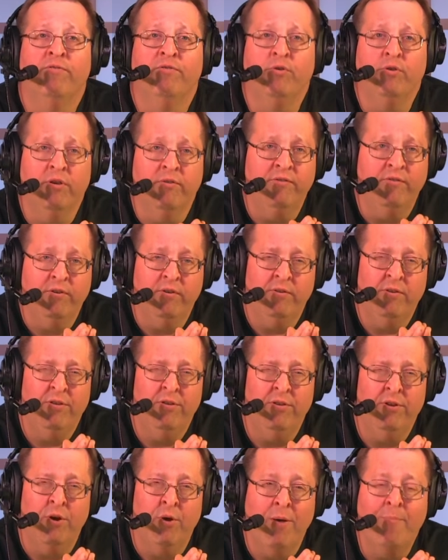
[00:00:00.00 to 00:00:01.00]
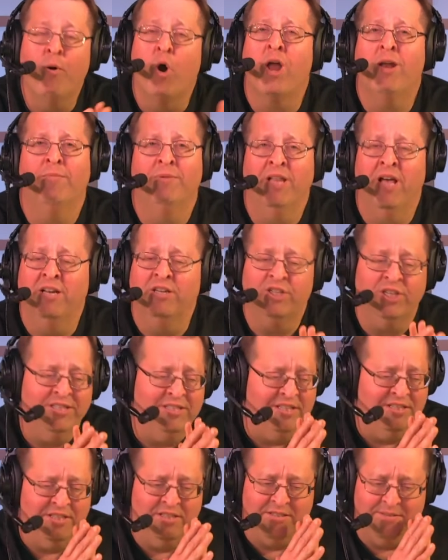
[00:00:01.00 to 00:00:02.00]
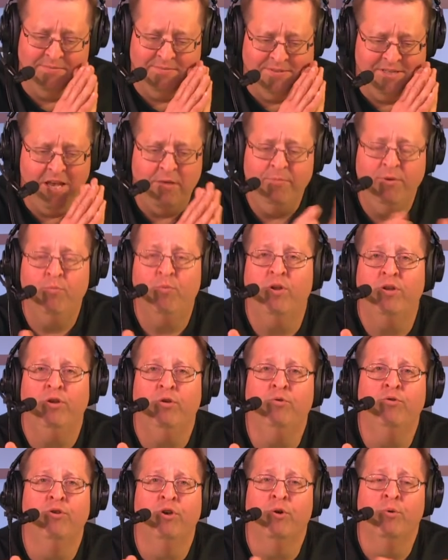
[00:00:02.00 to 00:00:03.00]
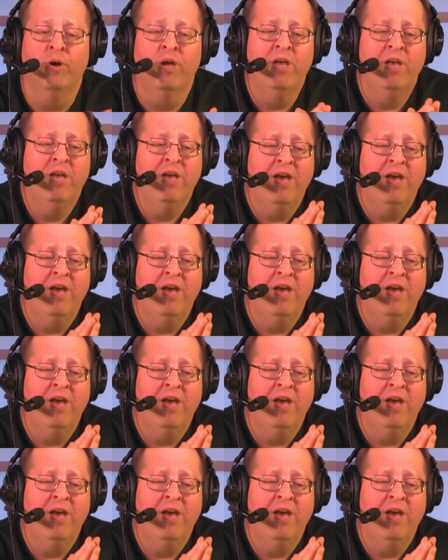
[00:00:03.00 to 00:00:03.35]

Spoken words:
If you, I bought him lunch. I said, just tell me what you do.